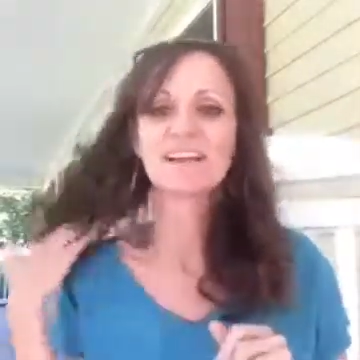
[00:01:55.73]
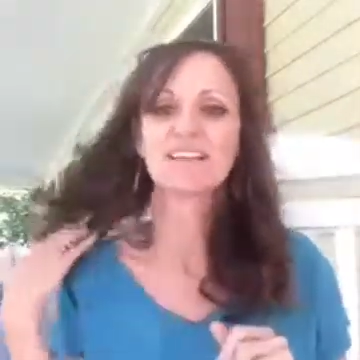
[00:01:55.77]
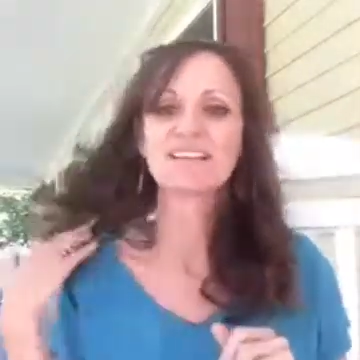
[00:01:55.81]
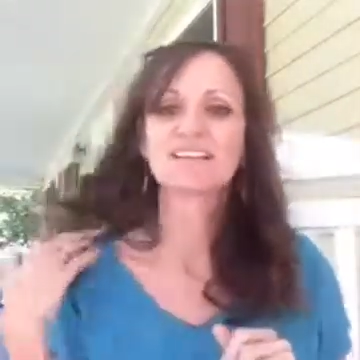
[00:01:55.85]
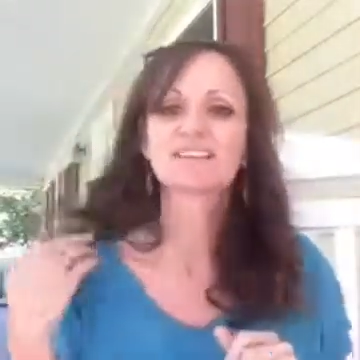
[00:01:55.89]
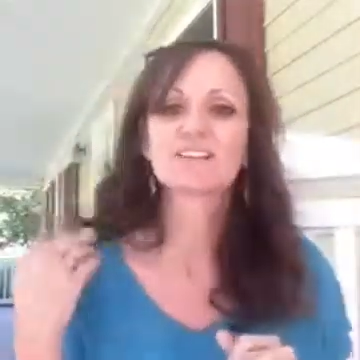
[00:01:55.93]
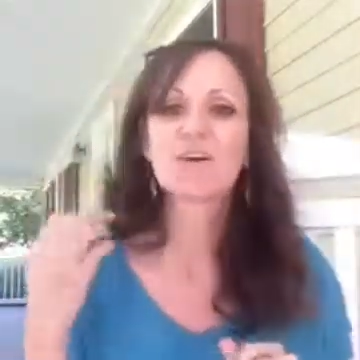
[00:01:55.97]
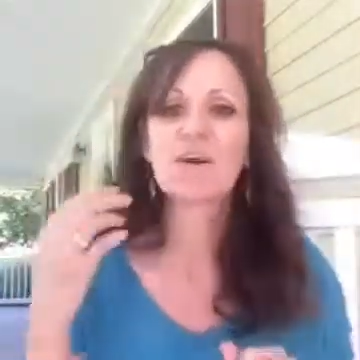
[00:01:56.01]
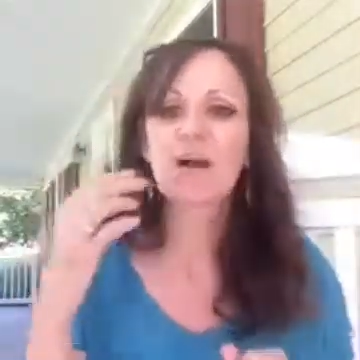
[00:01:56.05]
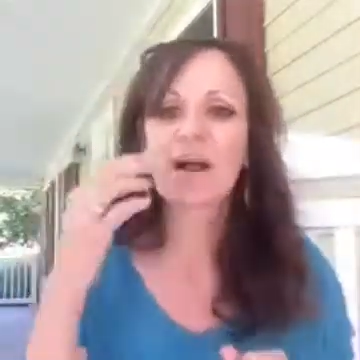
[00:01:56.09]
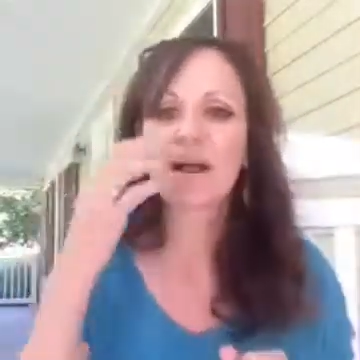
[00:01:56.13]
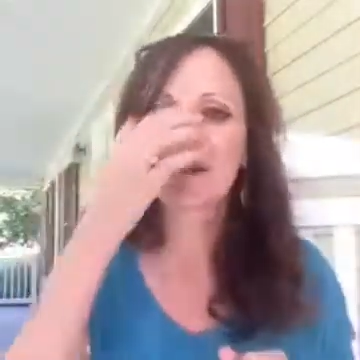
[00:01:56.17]

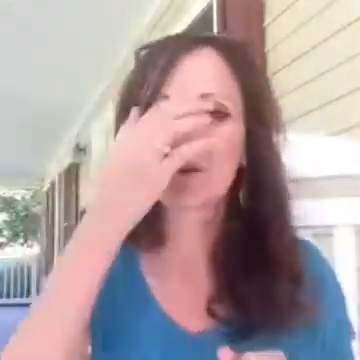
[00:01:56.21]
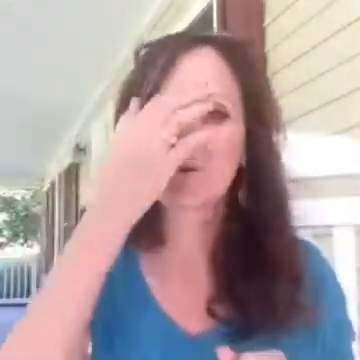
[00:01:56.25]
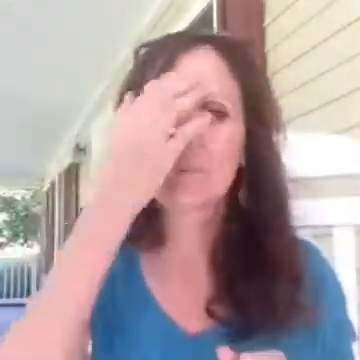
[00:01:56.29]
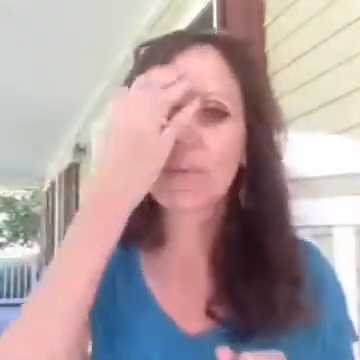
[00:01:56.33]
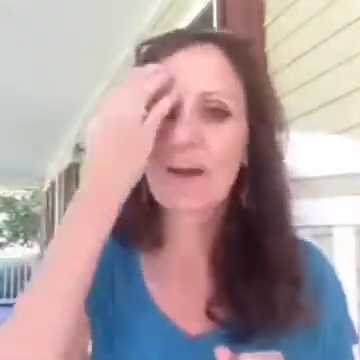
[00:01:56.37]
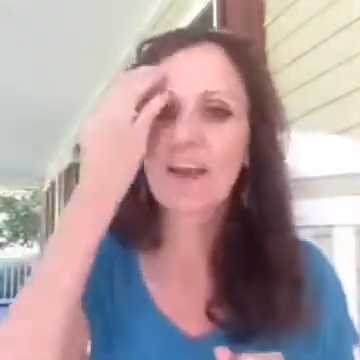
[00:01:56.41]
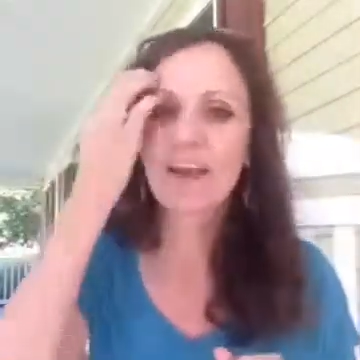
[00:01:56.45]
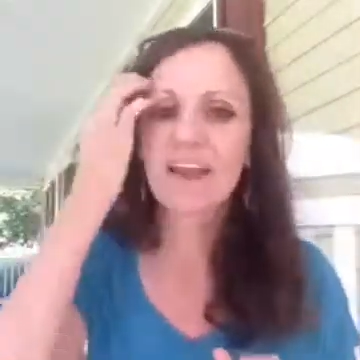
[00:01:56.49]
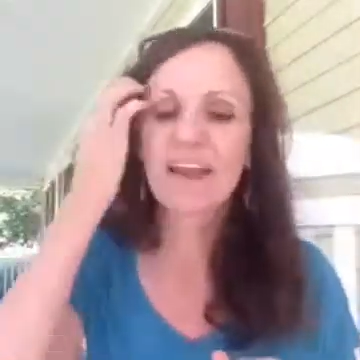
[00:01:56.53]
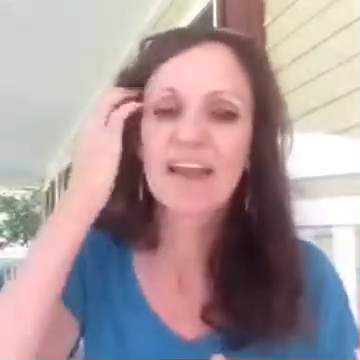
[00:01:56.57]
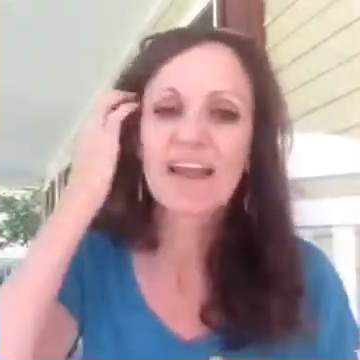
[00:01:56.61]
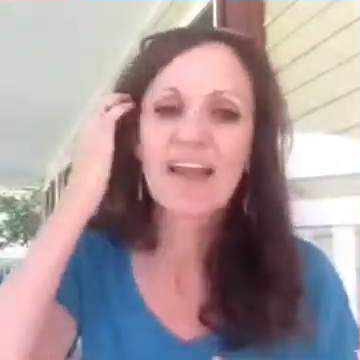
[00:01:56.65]
So
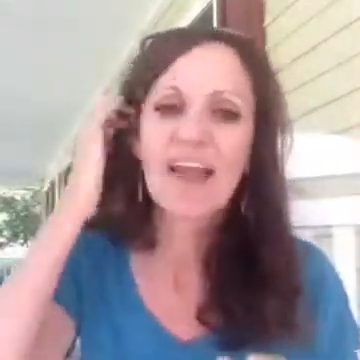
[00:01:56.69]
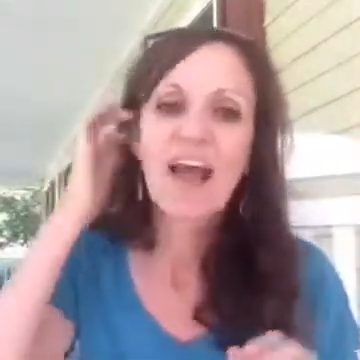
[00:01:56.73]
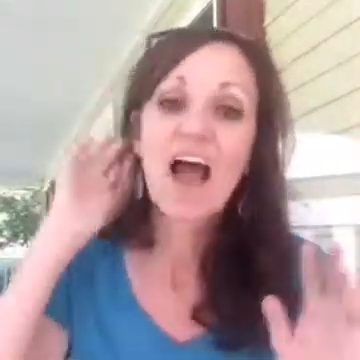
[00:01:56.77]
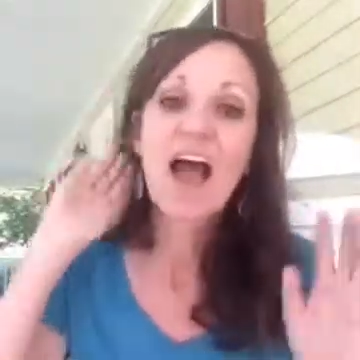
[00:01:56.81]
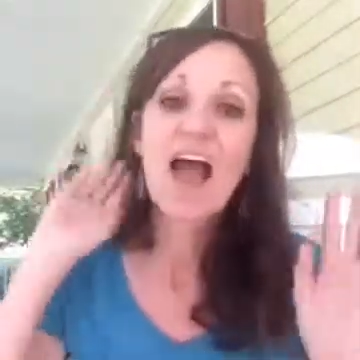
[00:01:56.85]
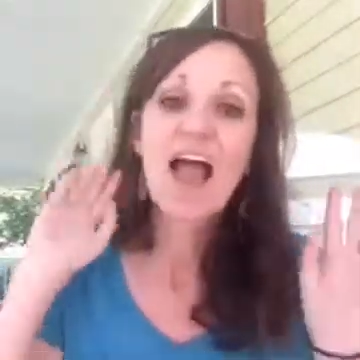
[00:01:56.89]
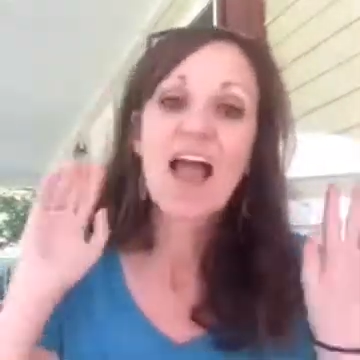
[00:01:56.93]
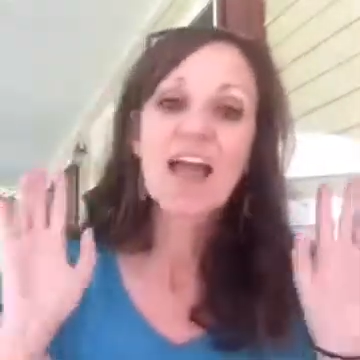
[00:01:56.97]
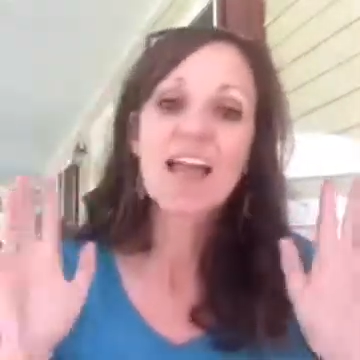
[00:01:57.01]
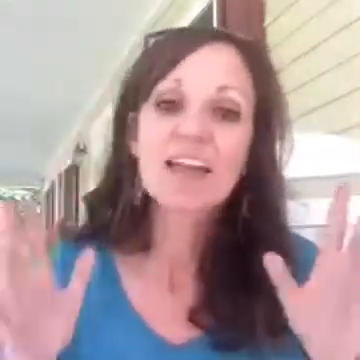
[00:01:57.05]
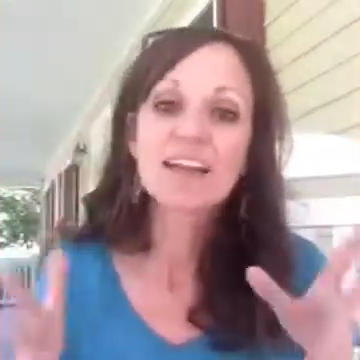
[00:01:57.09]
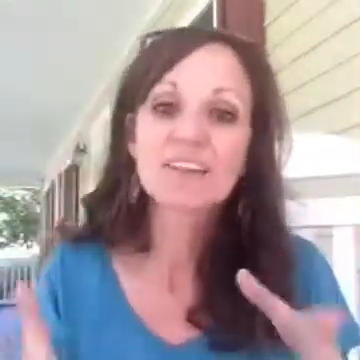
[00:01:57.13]
anyway,
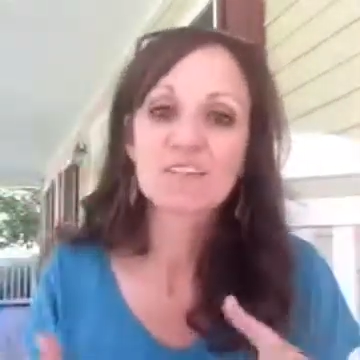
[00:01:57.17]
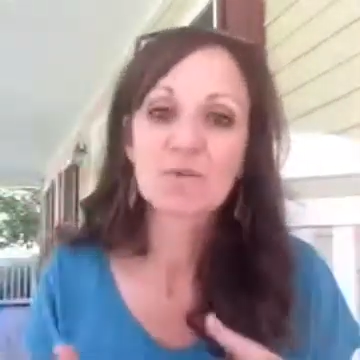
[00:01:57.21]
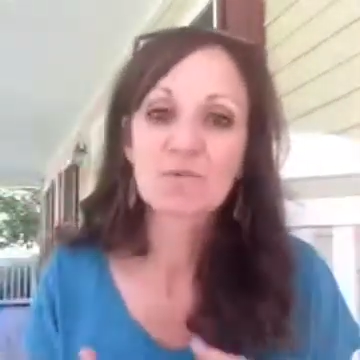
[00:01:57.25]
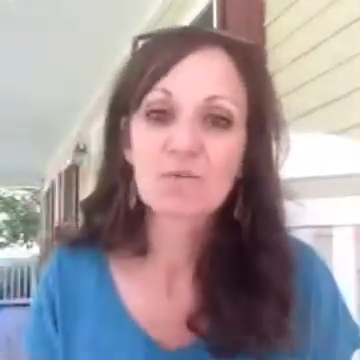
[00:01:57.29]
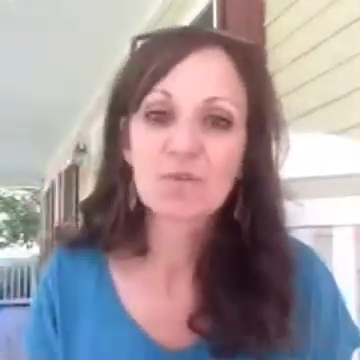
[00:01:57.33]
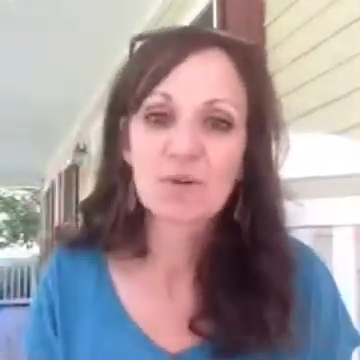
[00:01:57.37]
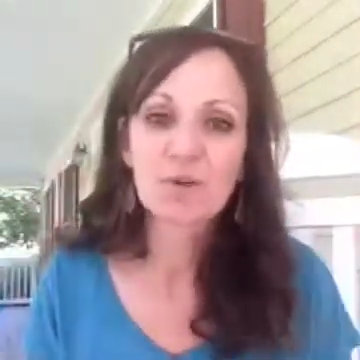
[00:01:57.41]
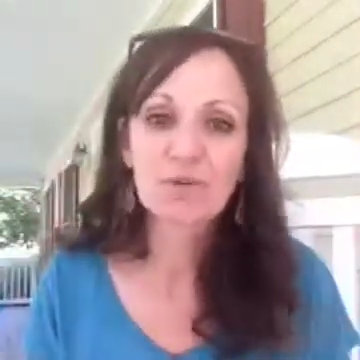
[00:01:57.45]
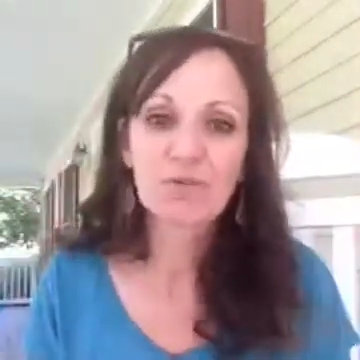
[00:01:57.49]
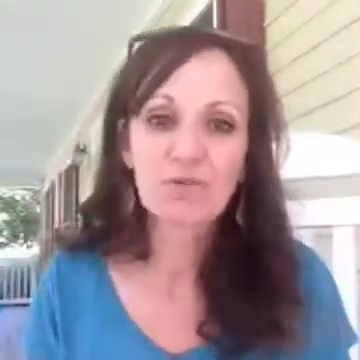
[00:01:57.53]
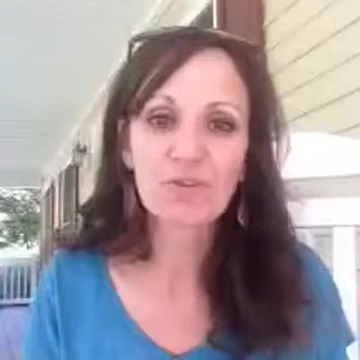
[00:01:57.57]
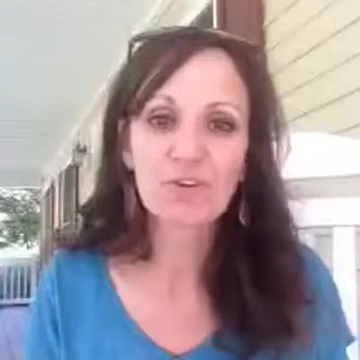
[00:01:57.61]
it's a
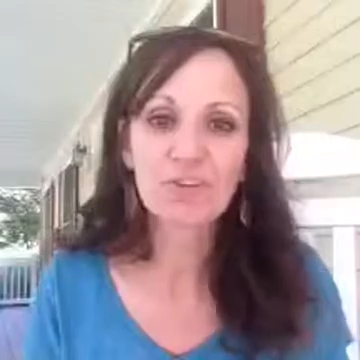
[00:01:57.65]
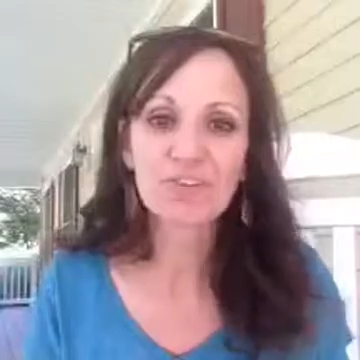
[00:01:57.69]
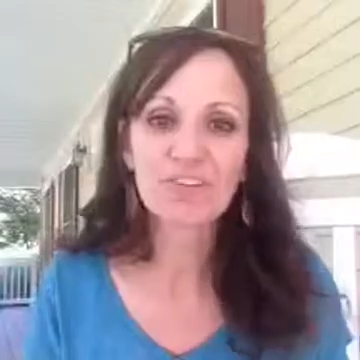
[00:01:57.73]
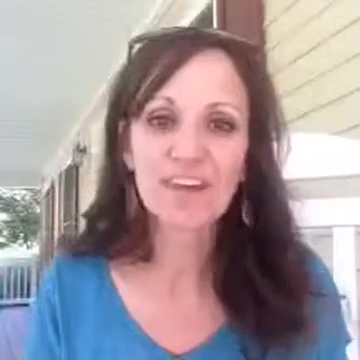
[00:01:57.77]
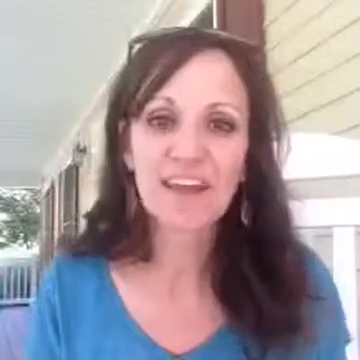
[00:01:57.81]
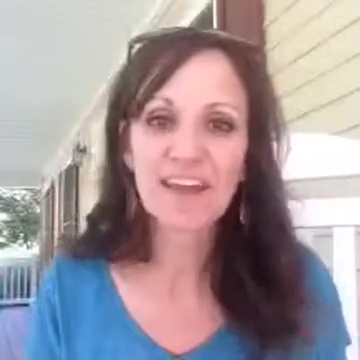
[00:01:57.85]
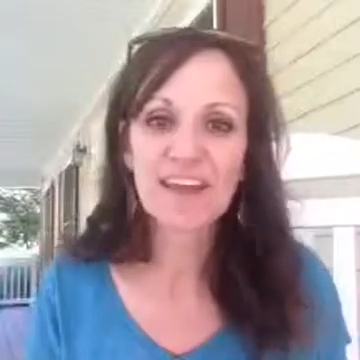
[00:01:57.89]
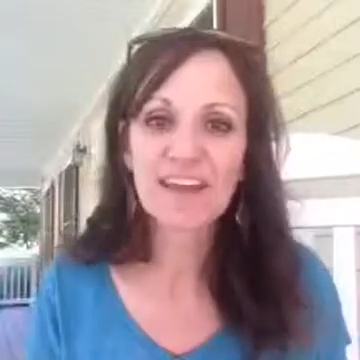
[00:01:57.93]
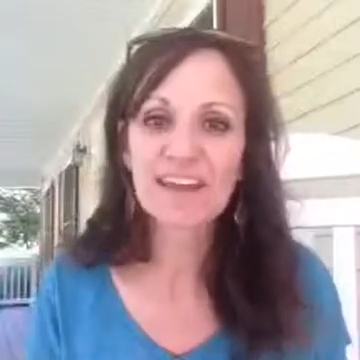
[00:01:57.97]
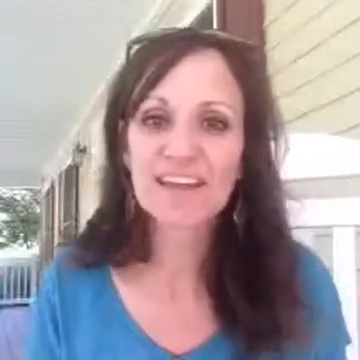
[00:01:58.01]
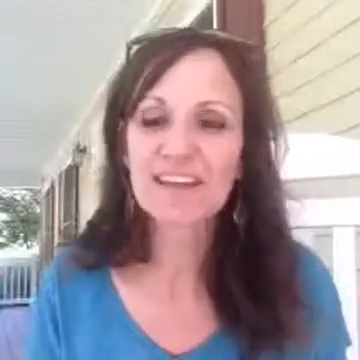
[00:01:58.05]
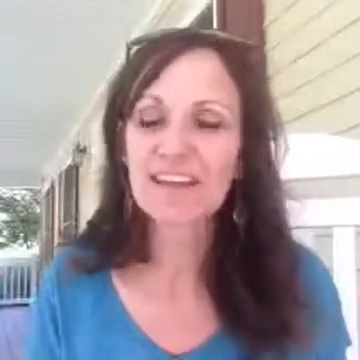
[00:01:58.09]
beautiful
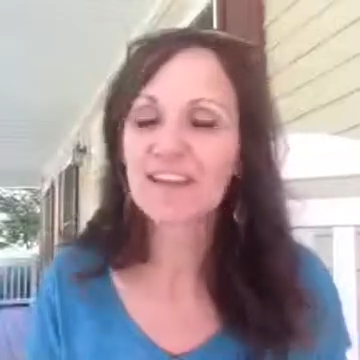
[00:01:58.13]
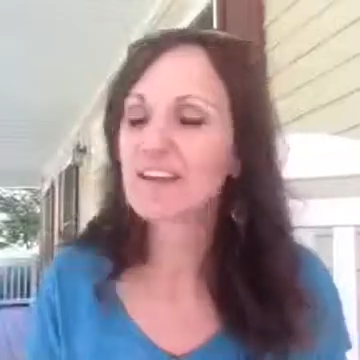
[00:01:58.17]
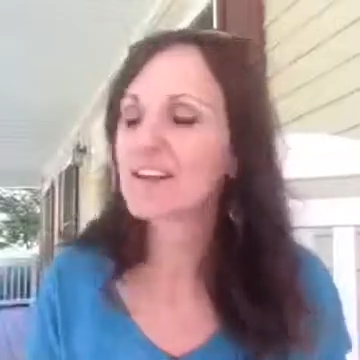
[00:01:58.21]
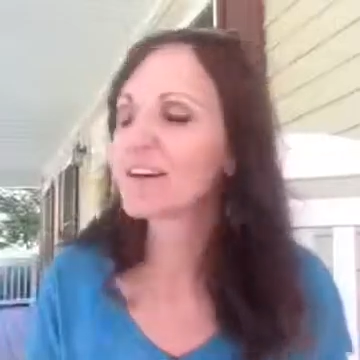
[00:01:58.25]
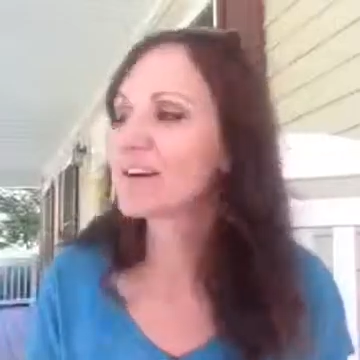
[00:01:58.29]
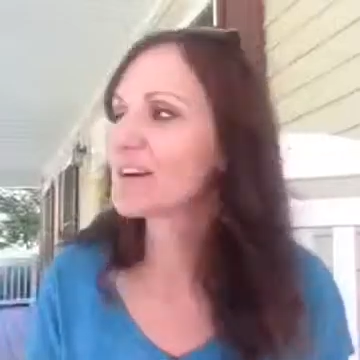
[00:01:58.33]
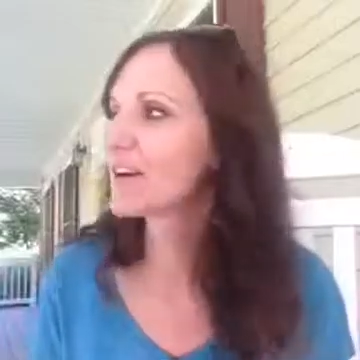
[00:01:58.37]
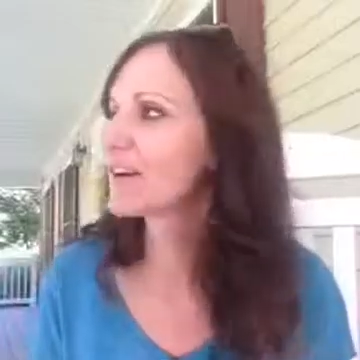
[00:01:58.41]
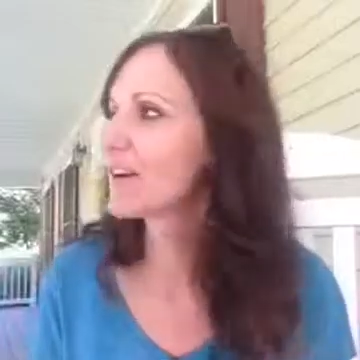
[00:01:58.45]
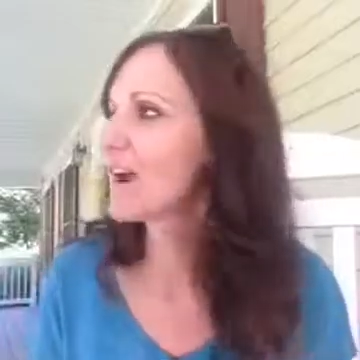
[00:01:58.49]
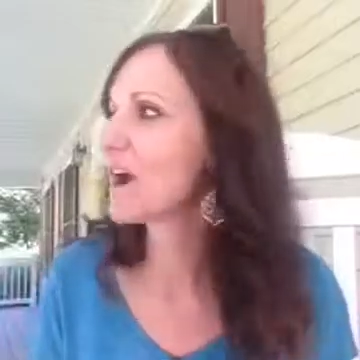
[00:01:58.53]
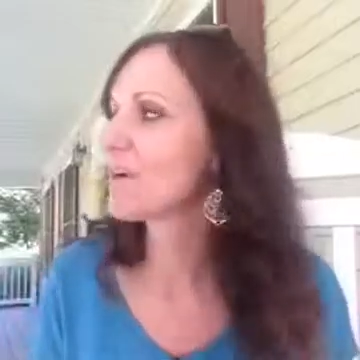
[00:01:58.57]
day here.